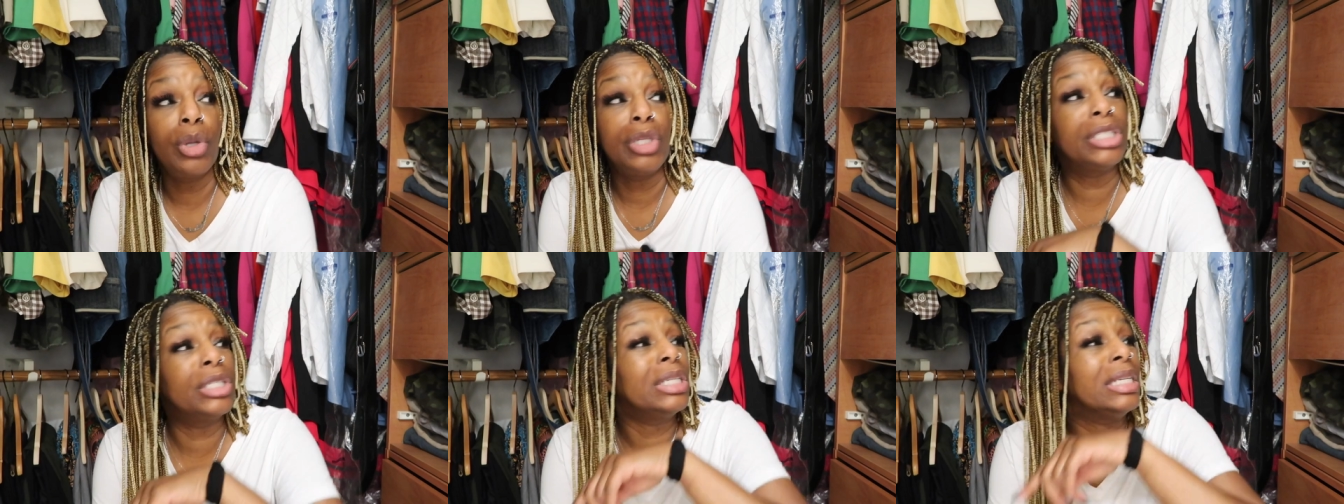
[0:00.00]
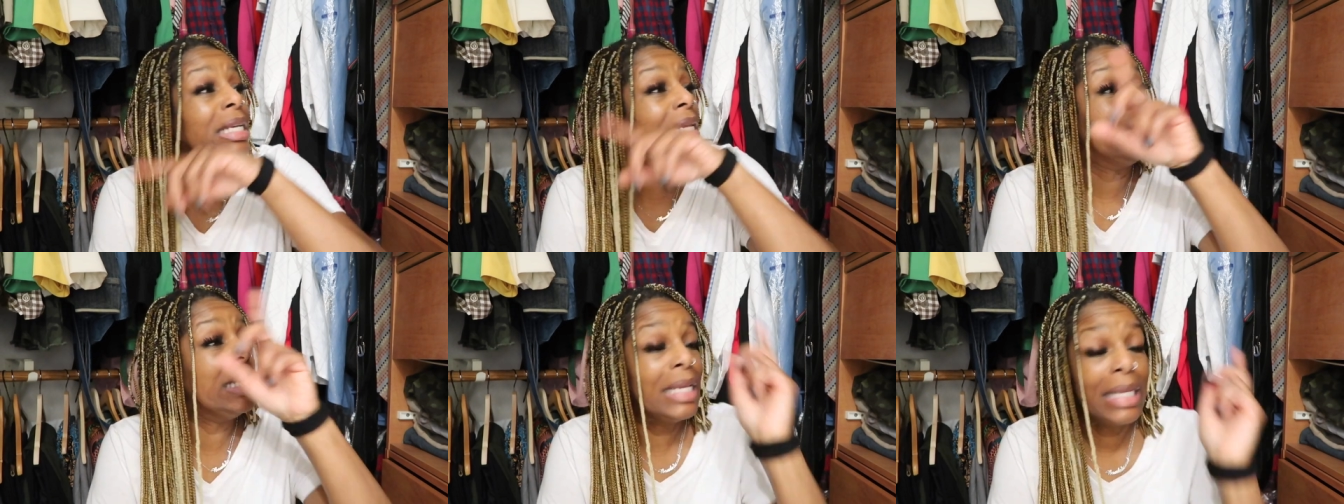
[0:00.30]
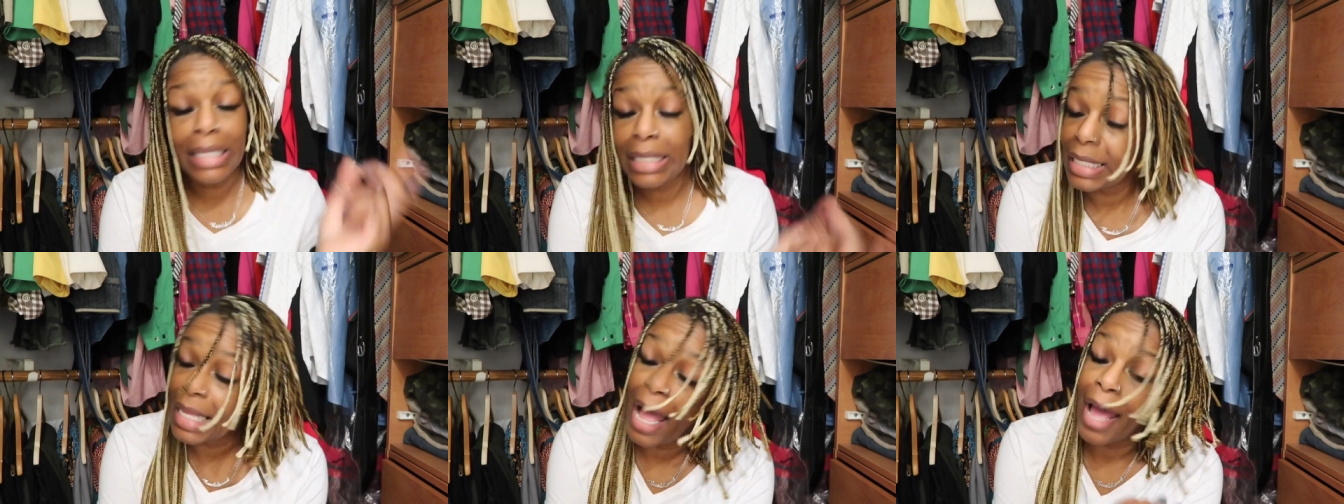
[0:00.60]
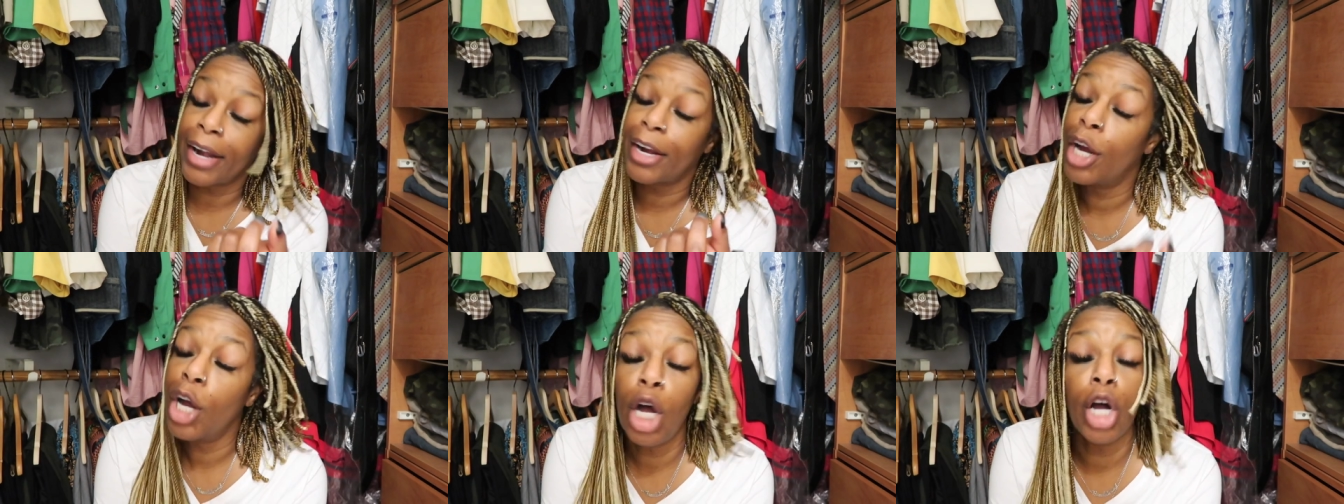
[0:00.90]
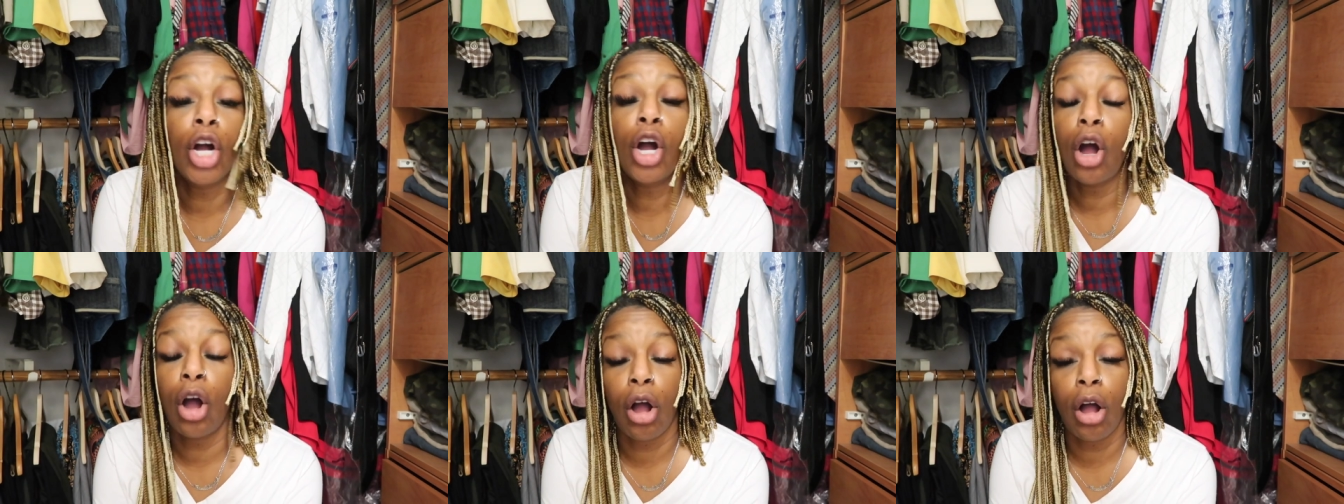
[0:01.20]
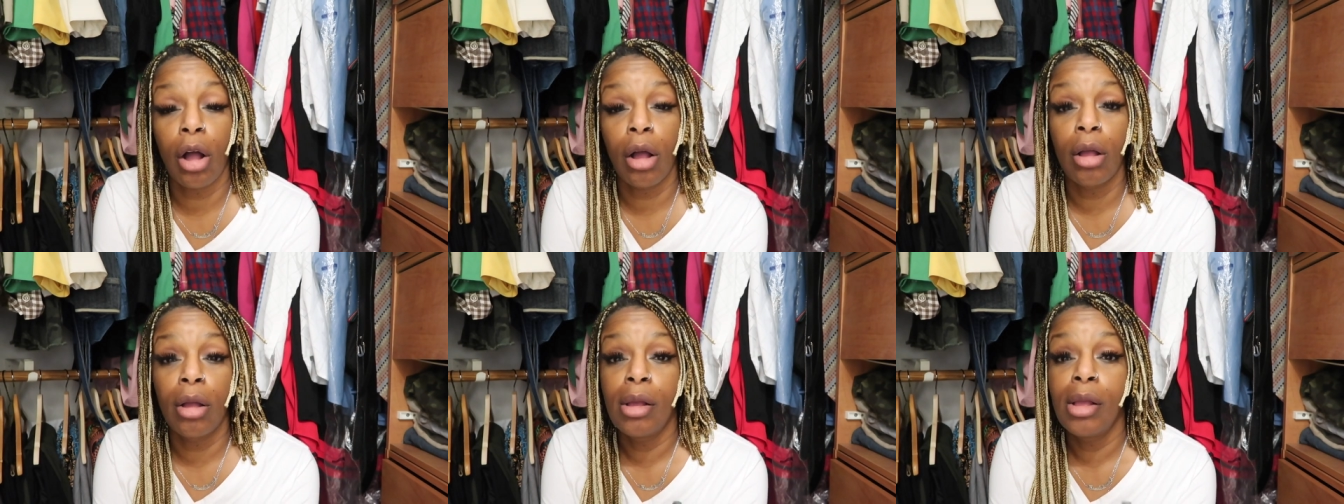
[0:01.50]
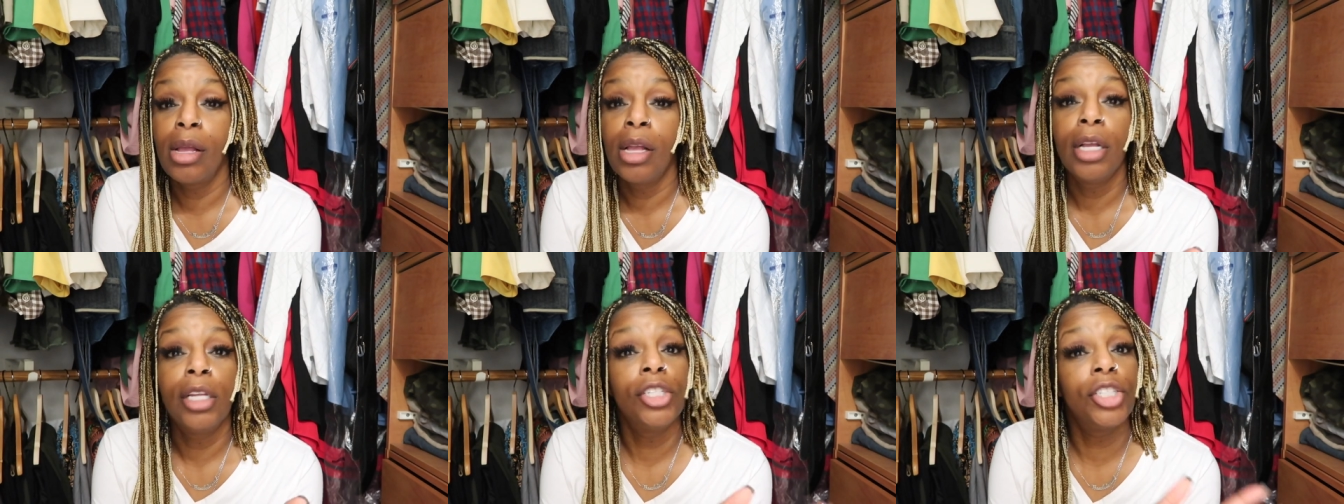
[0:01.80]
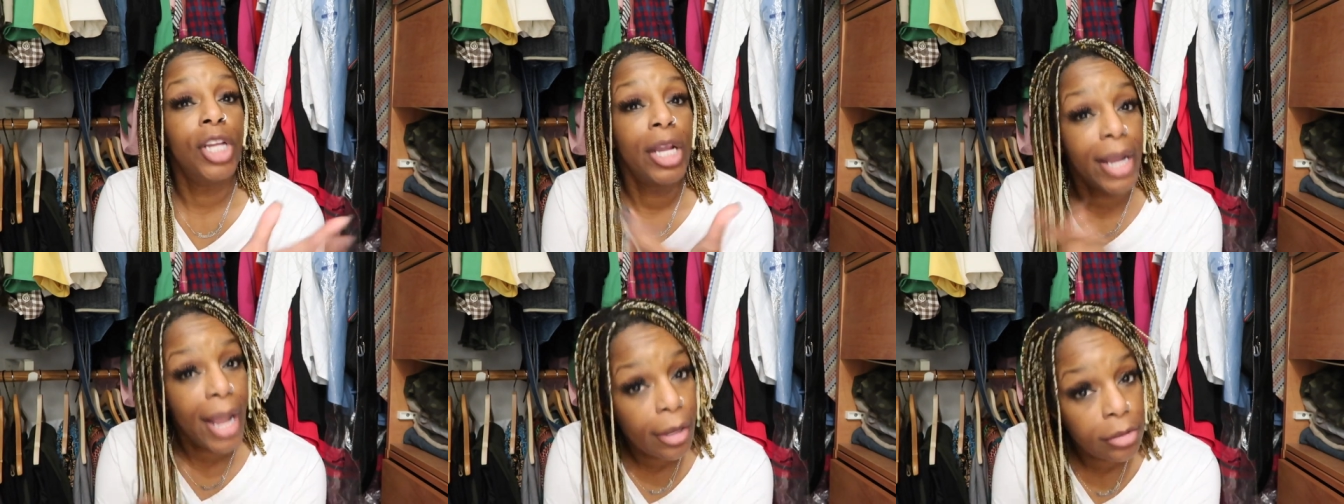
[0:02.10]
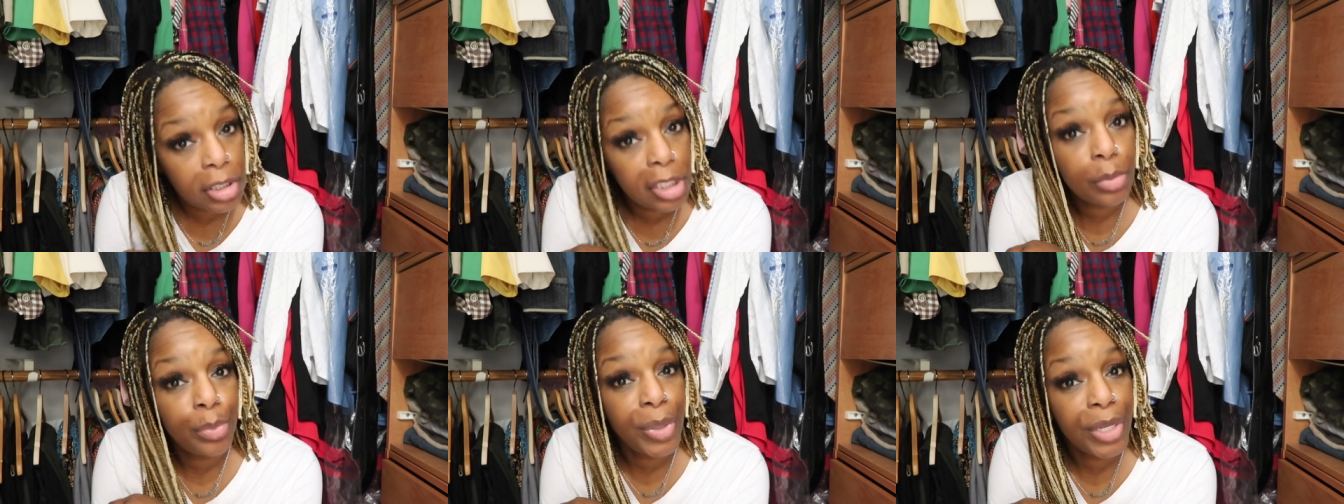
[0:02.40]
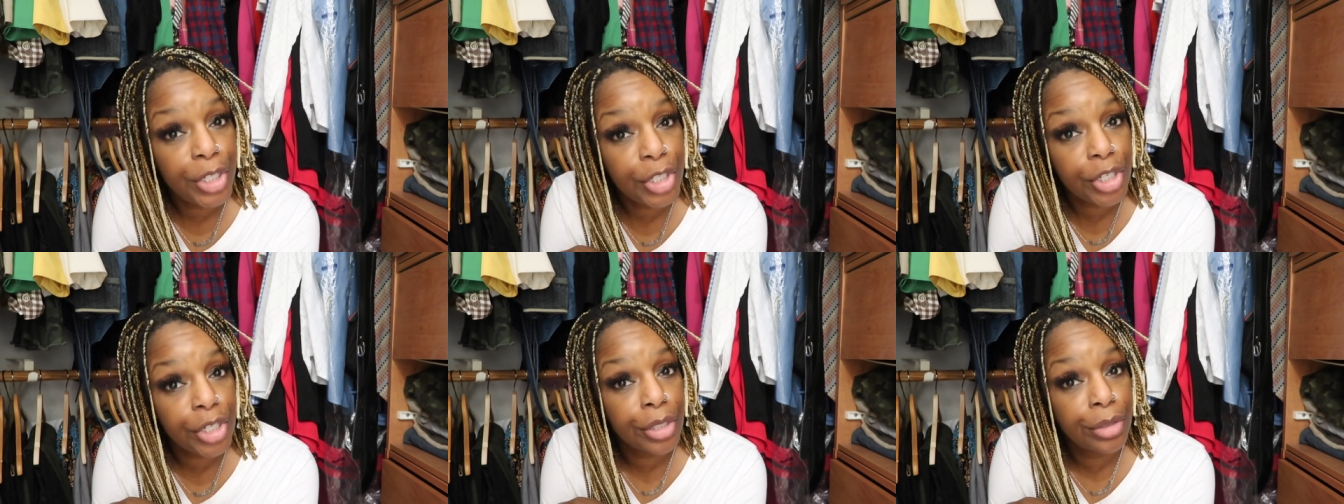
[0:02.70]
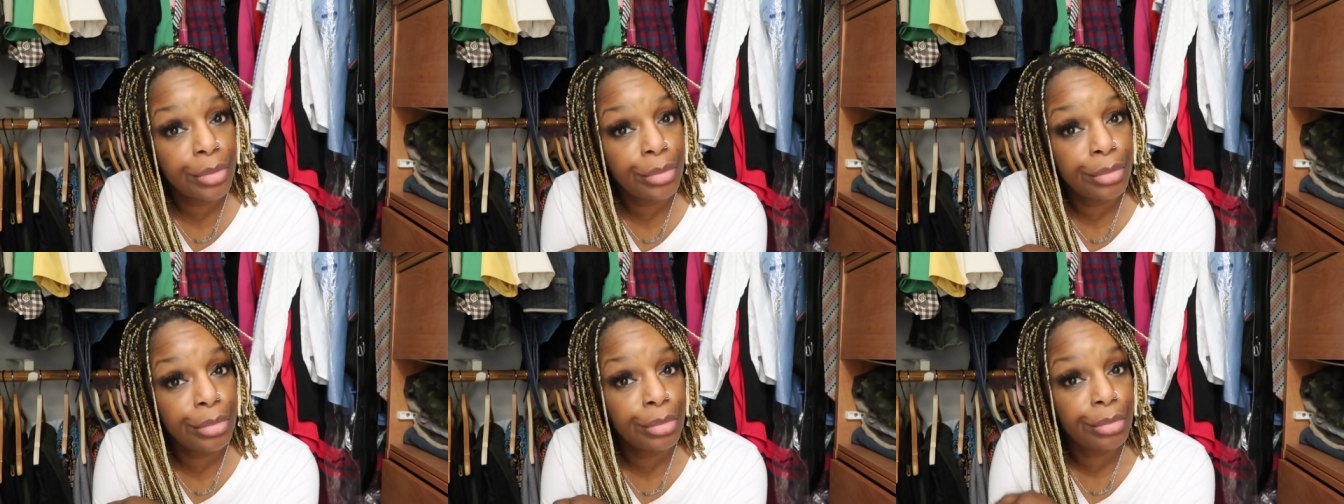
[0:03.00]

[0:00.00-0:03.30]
was in the inside of her car. Check out this picture.